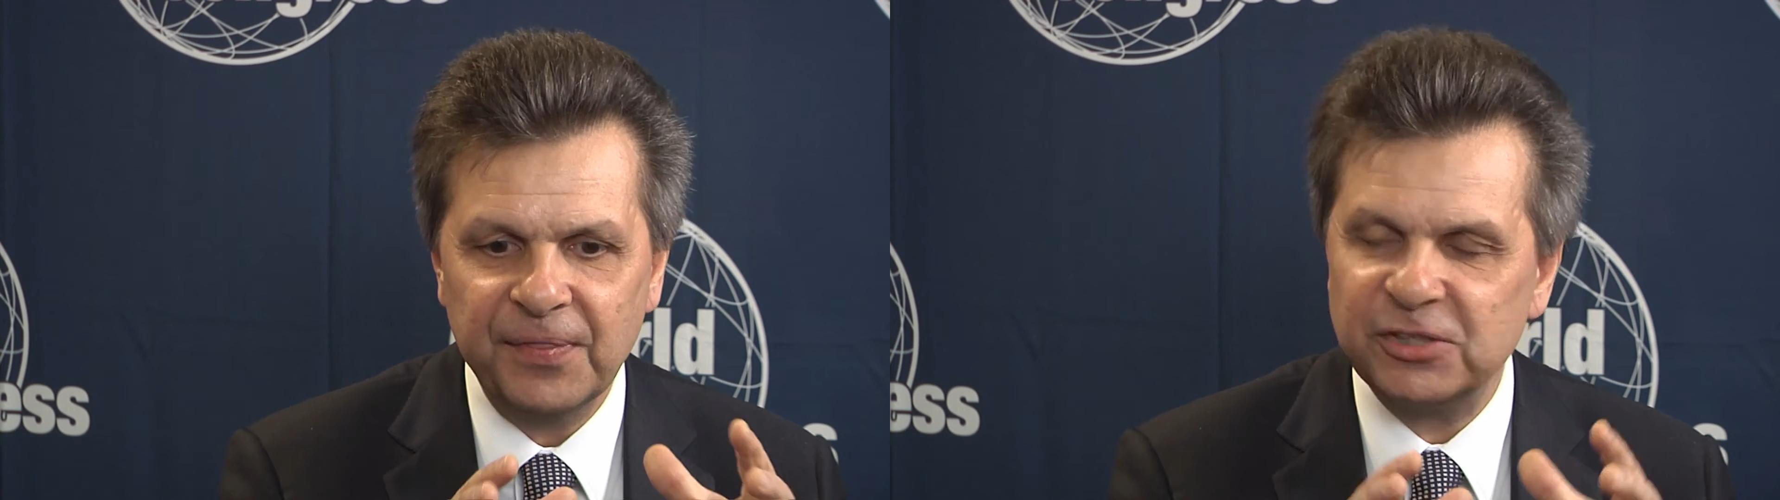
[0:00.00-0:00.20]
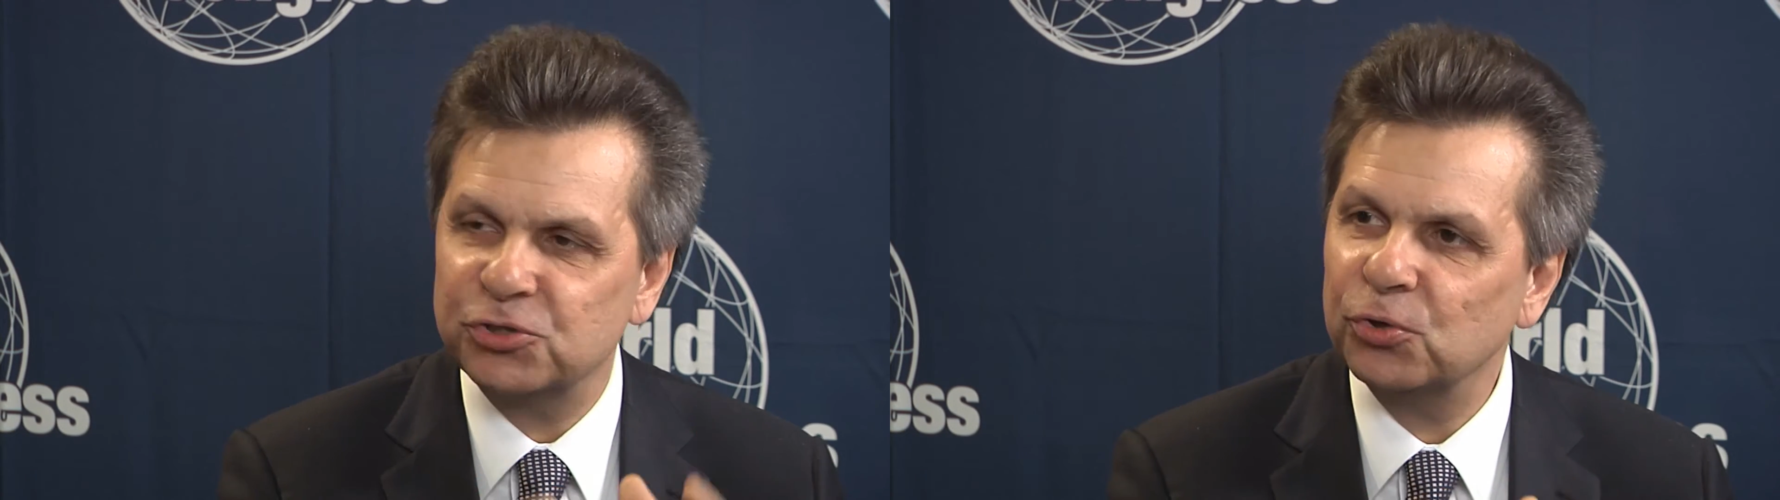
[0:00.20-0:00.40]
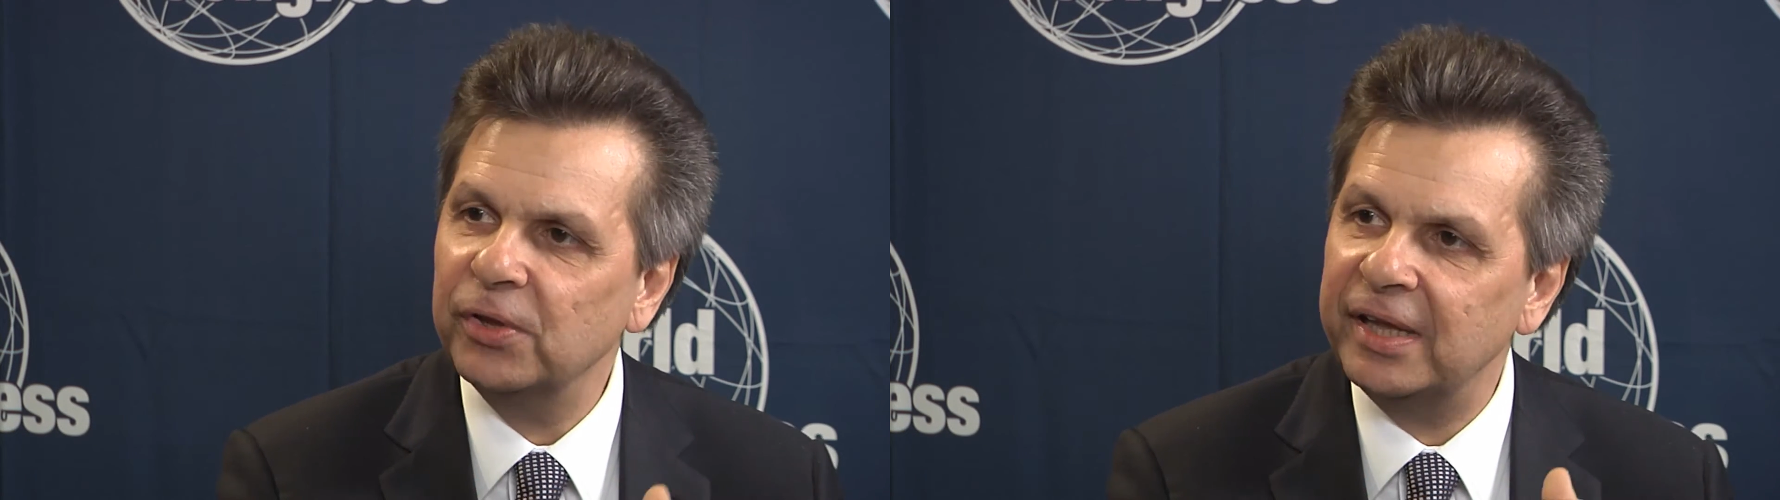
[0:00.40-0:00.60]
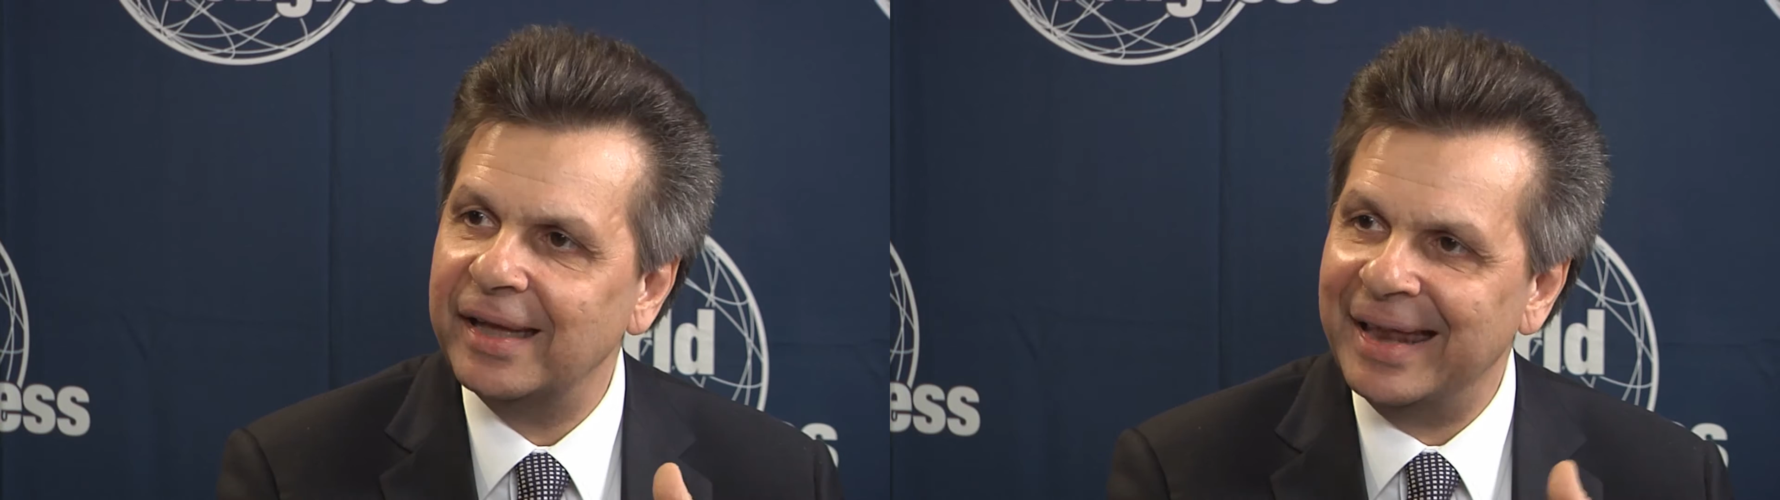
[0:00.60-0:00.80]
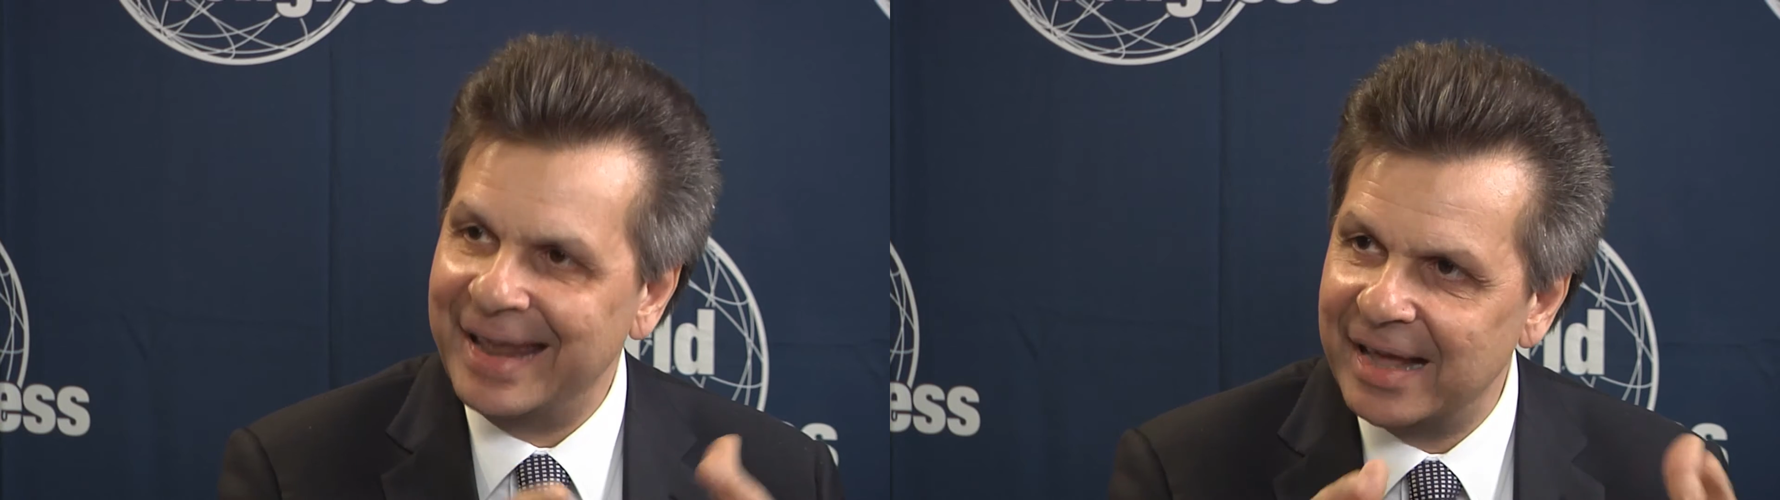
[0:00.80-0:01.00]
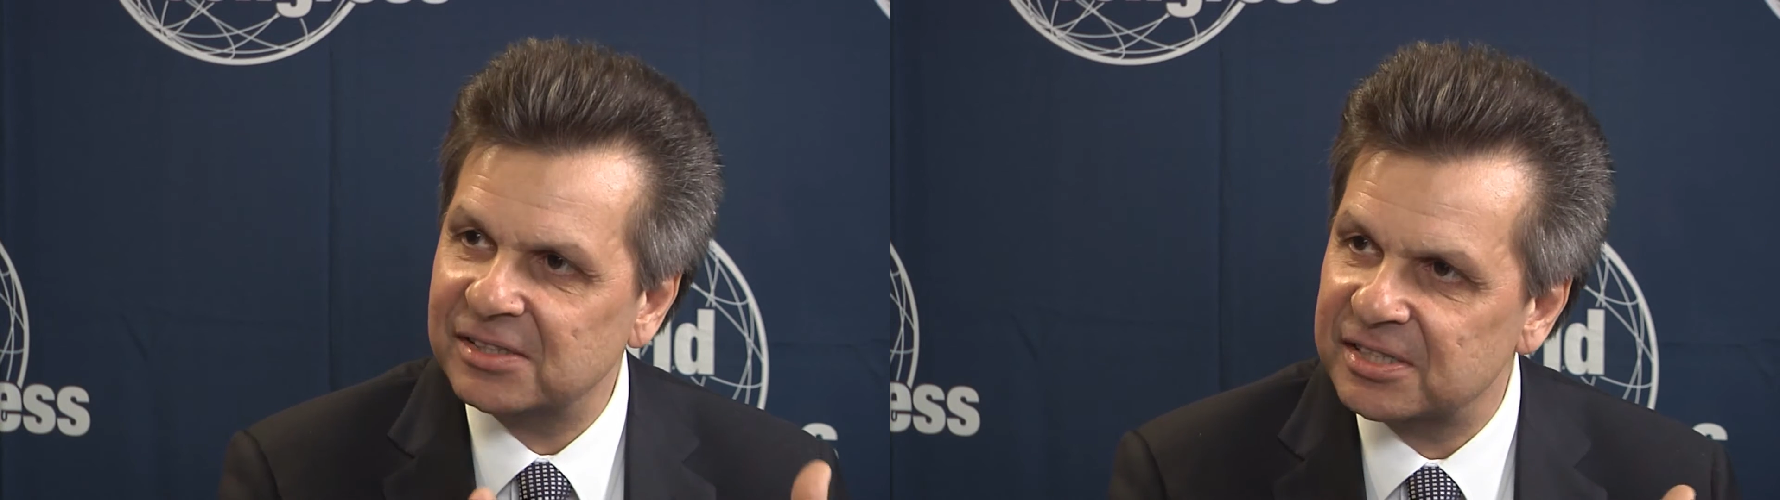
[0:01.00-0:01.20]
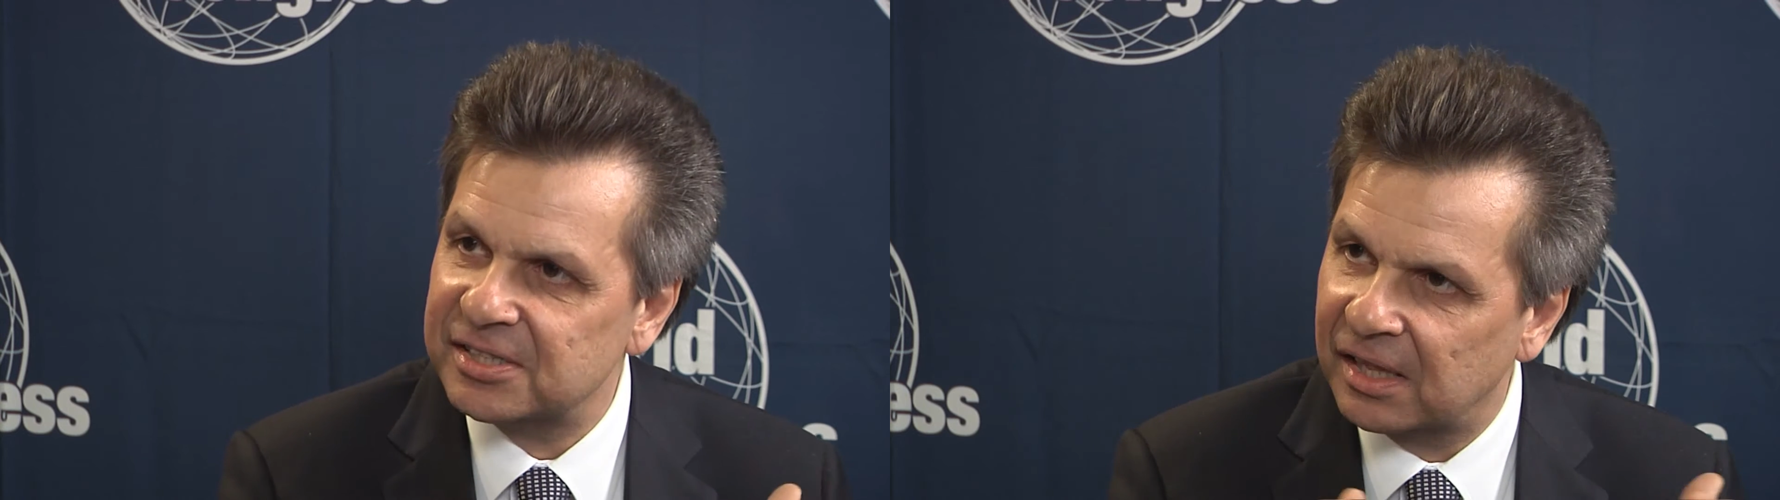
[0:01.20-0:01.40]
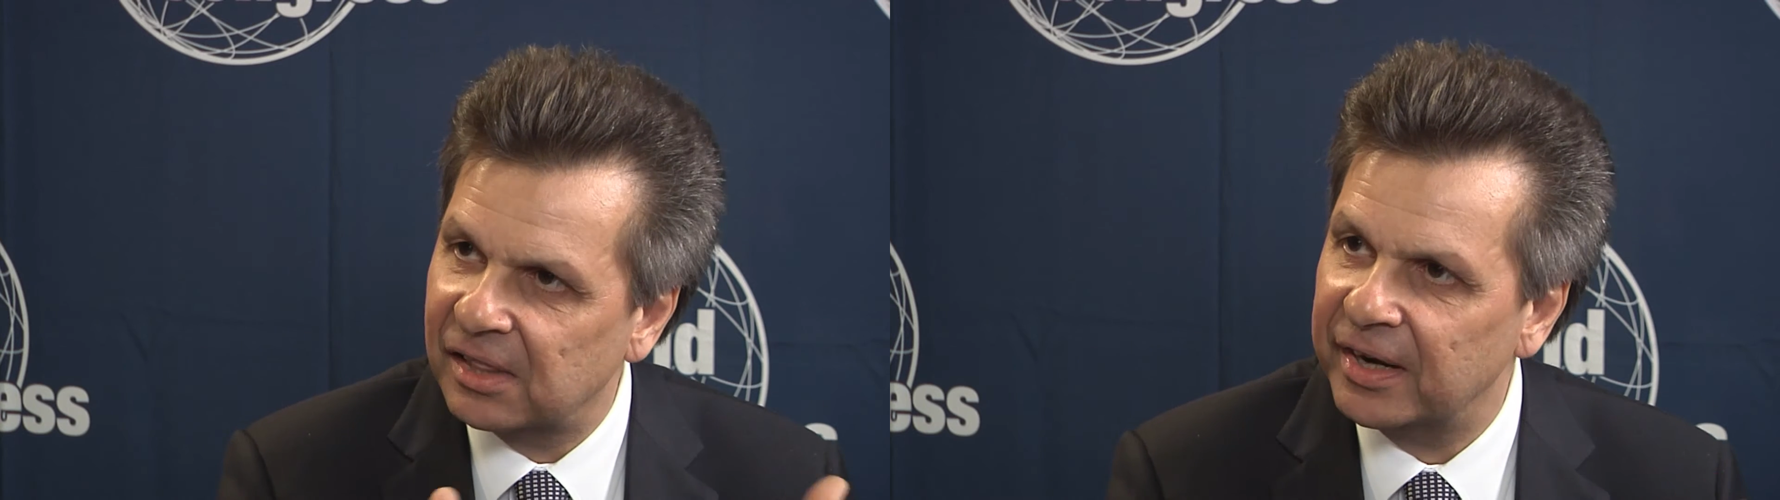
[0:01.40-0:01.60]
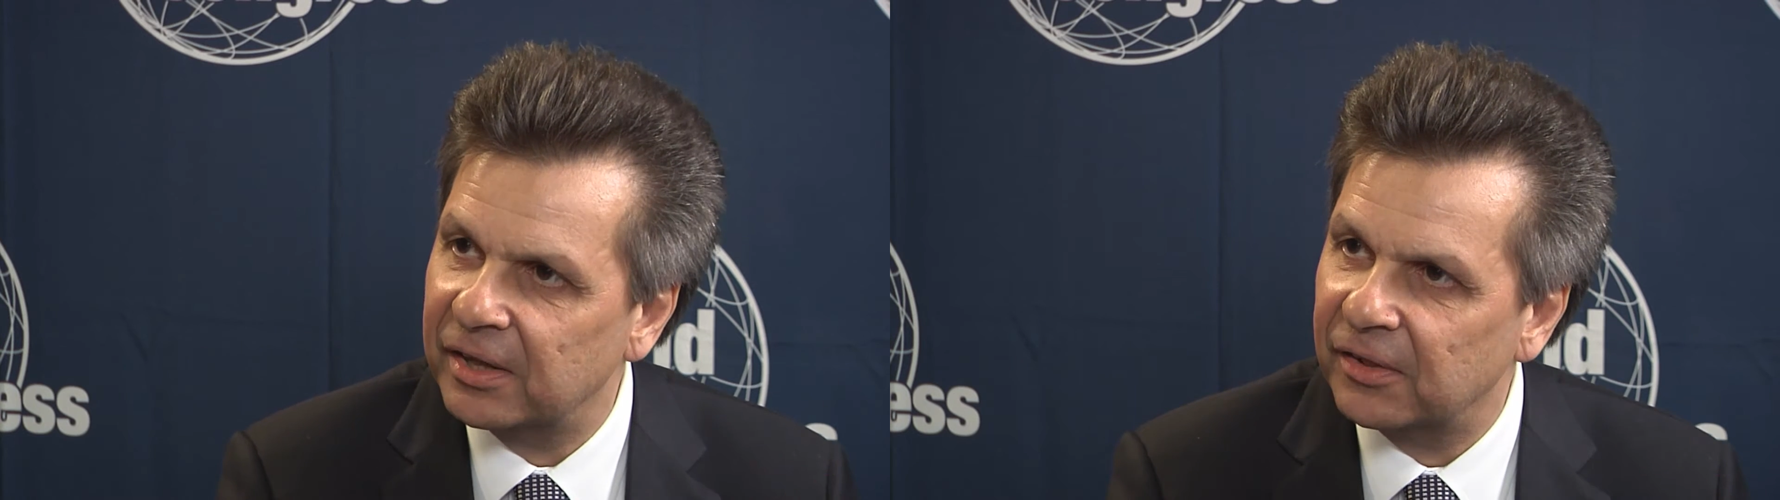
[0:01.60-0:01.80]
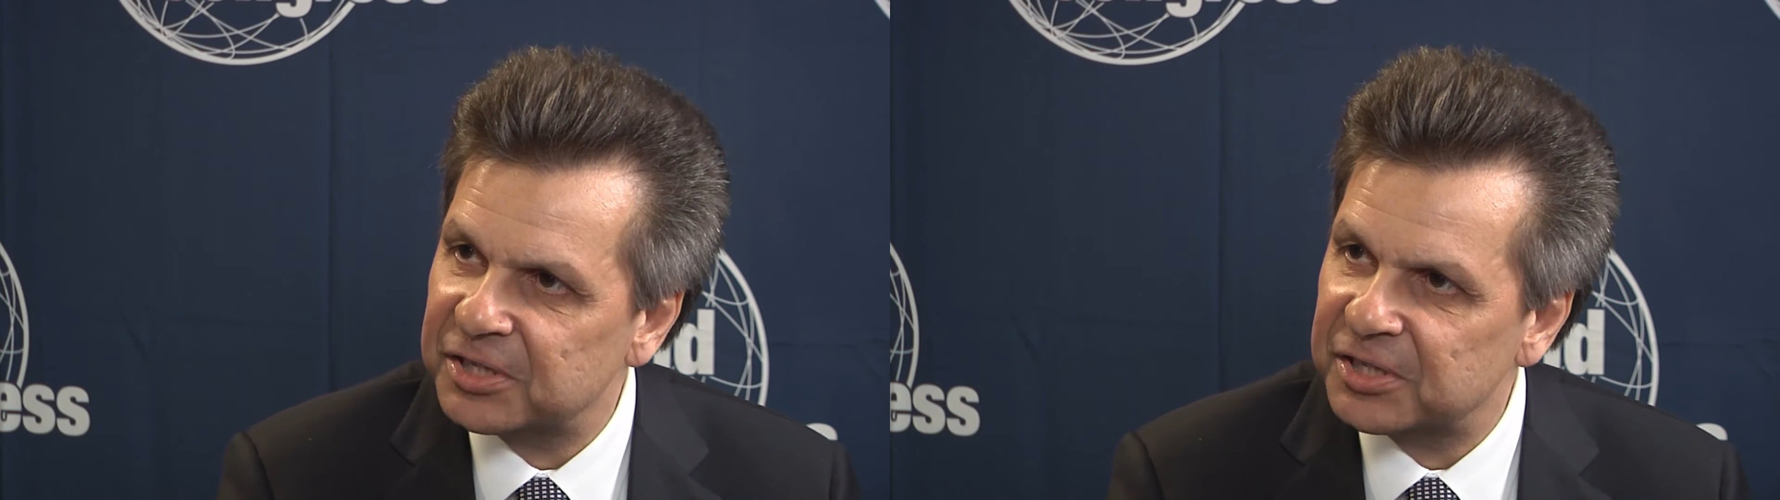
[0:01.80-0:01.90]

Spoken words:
that truly enhances the clinical